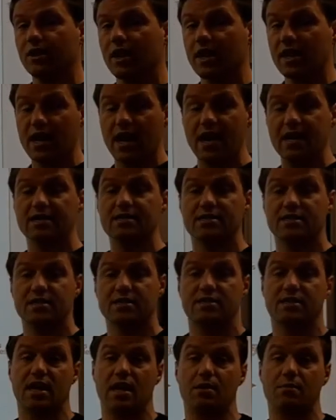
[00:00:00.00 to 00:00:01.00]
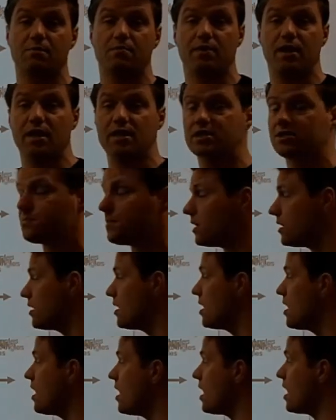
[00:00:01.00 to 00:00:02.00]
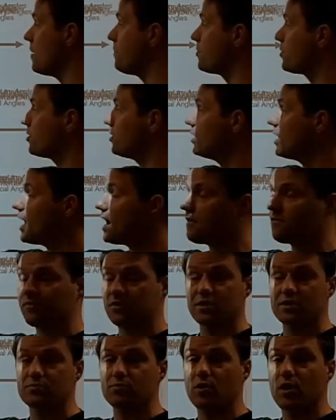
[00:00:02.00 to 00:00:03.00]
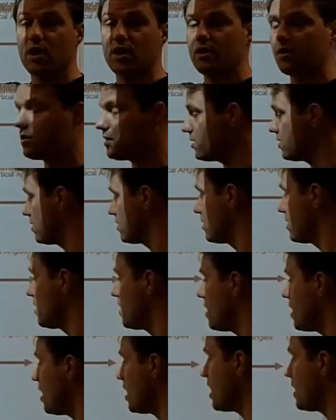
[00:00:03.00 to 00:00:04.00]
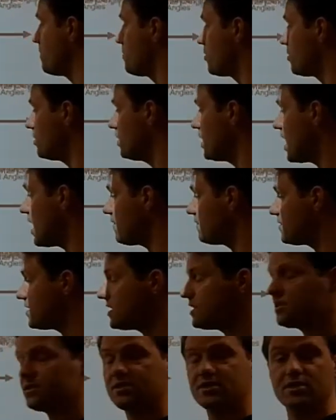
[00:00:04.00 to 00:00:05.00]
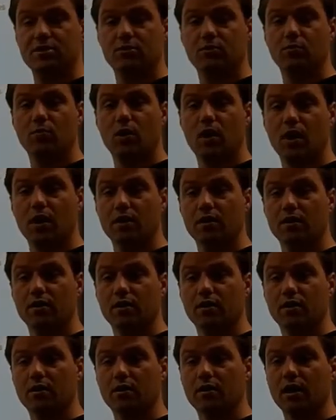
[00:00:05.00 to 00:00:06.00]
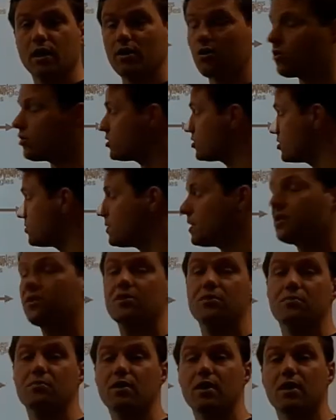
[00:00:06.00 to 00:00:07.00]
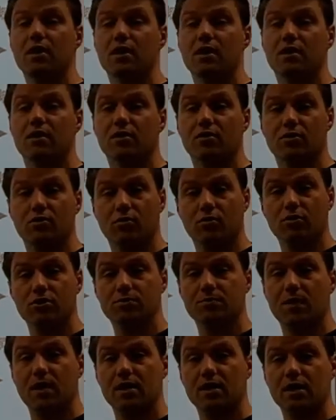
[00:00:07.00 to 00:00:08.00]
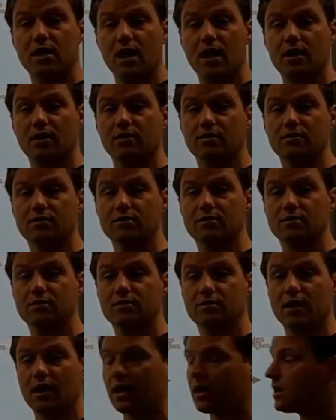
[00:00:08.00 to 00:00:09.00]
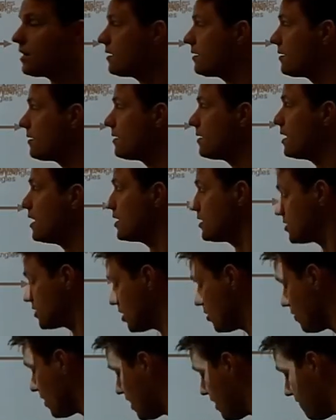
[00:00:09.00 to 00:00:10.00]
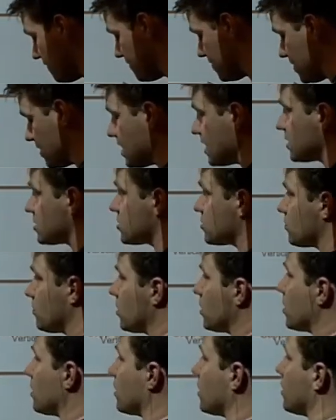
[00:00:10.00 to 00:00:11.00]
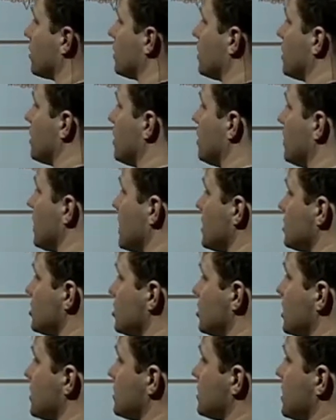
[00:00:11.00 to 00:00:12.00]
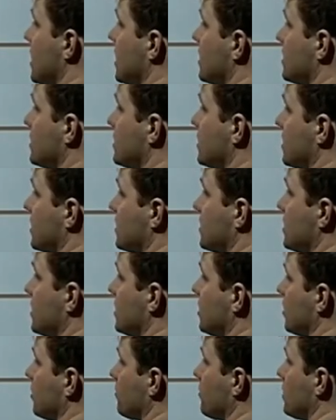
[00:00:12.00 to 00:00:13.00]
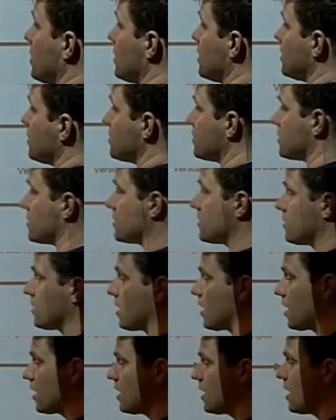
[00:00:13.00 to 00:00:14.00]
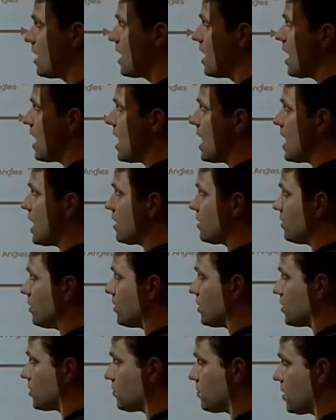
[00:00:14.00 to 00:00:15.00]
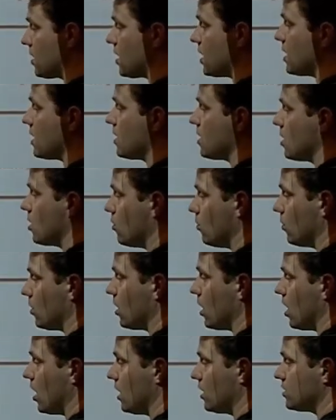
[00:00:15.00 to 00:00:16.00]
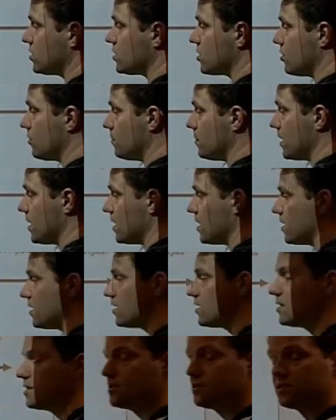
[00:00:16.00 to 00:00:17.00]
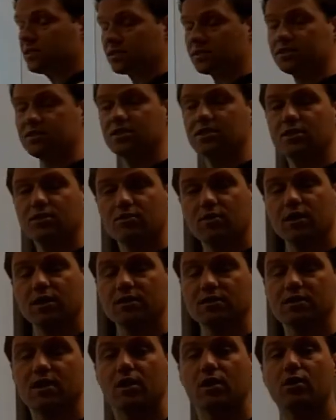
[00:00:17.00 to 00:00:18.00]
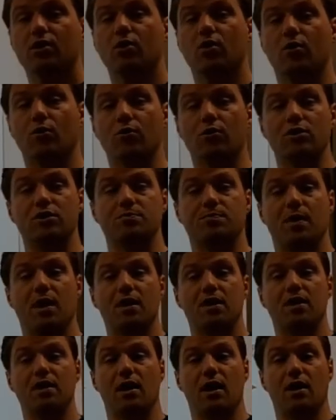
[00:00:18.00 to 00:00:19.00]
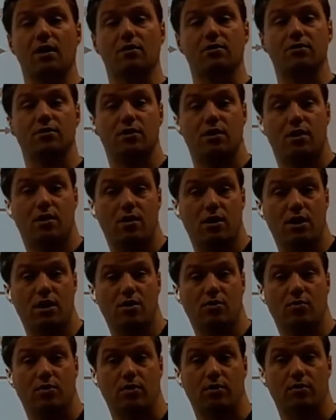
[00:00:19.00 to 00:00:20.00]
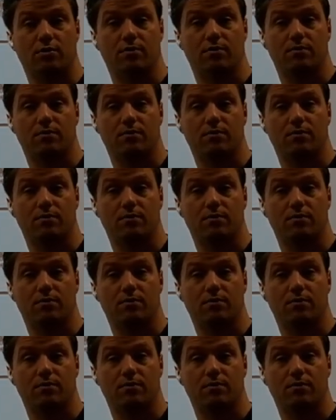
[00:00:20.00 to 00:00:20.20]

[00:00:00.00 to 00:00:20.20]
Okay, it has the same placement. Upper left is 1. Upper left is still 1. Okay, or excuse me, 3 here, corresponding angles. Okay, so if this were, let's just say 60 degrees, okay, angle 3 would also be 60 degrees. Corresponding angles are equal.